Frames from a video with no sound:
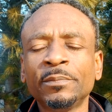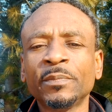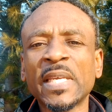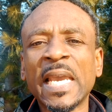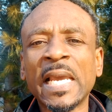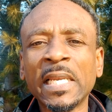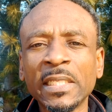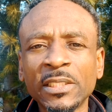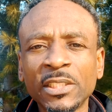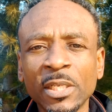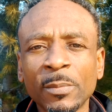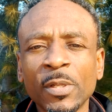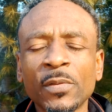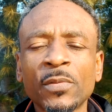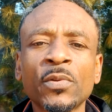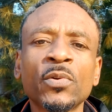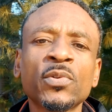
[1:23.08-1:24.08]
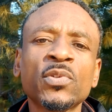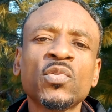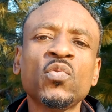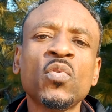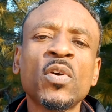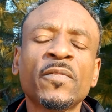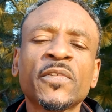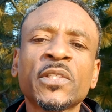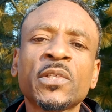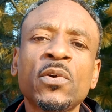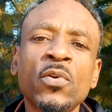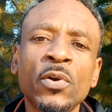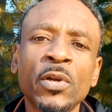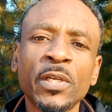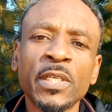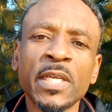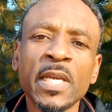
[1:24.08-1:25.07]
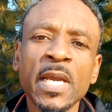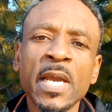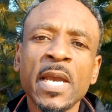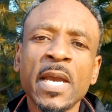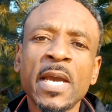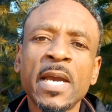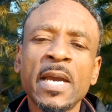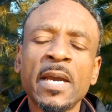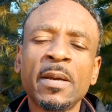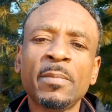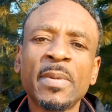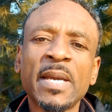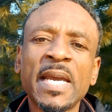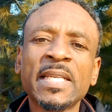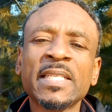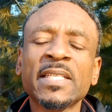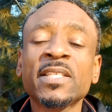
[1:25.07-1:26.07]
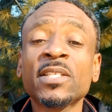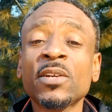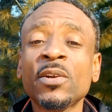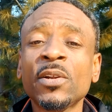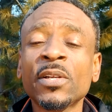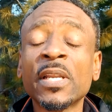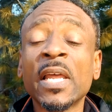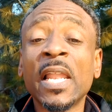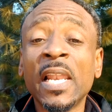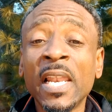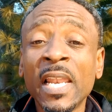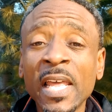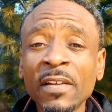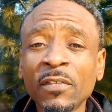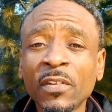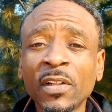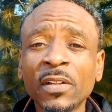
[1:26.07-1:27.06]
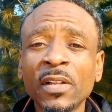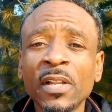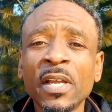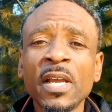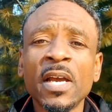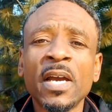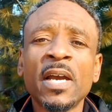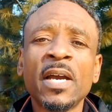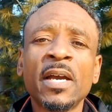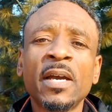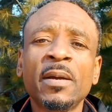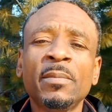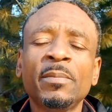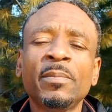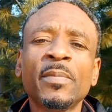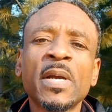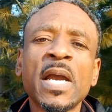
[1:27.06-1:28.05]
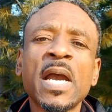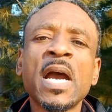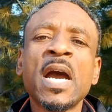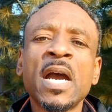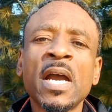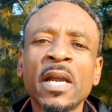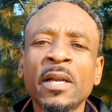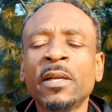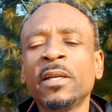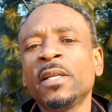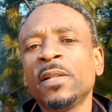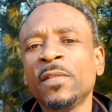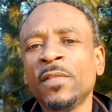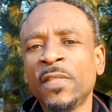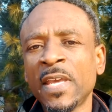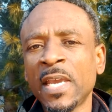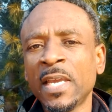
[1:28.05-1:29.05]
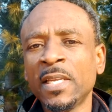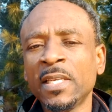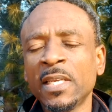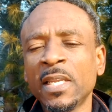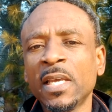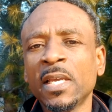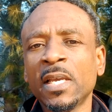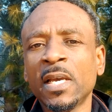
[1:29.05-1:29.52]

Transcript: eligible, those who have scored at a certain level, are then